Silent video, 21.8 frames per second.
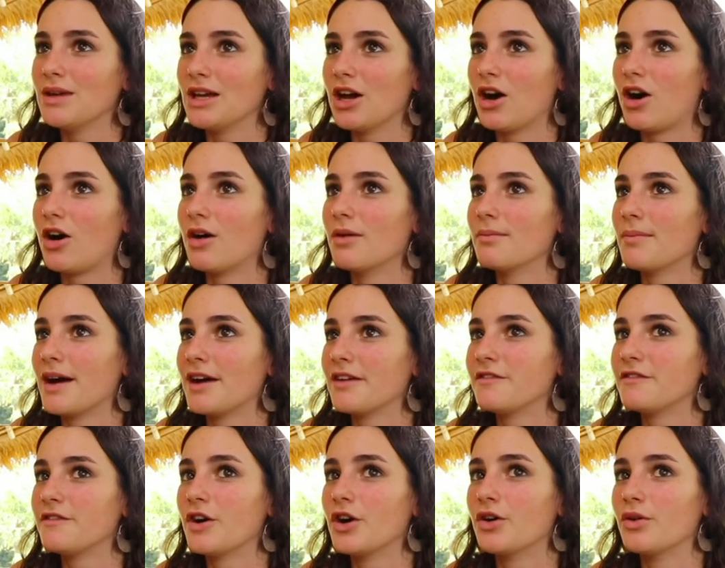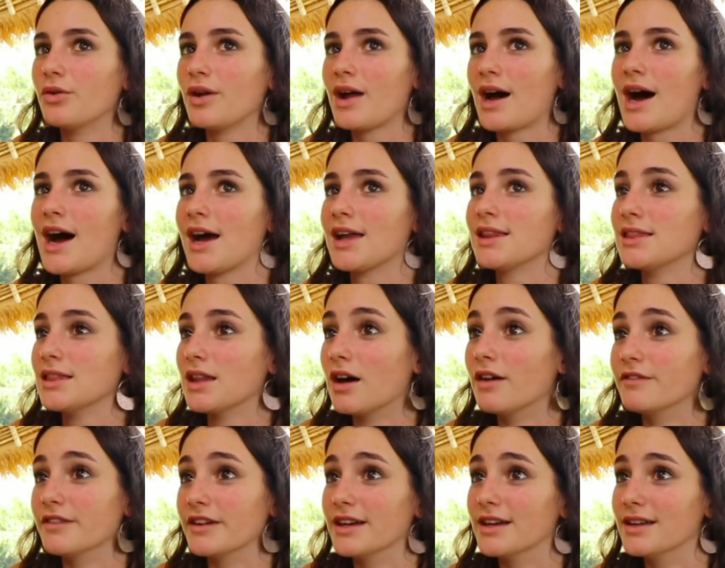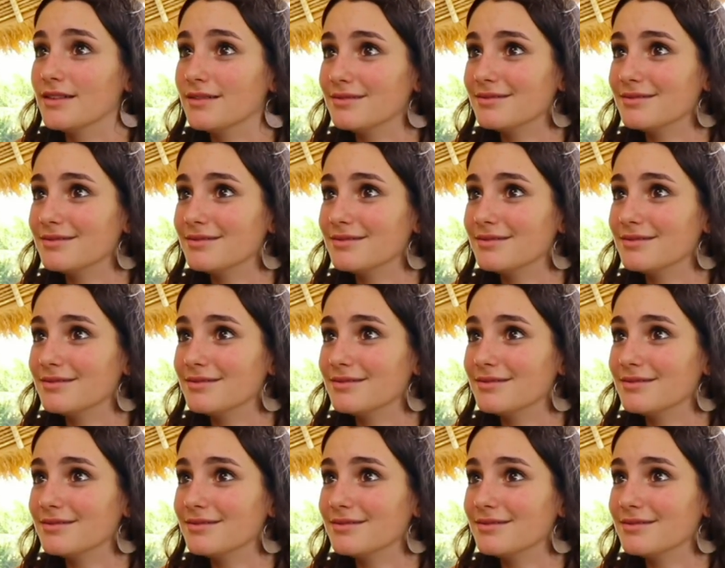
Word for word: Me on my phone, I love it.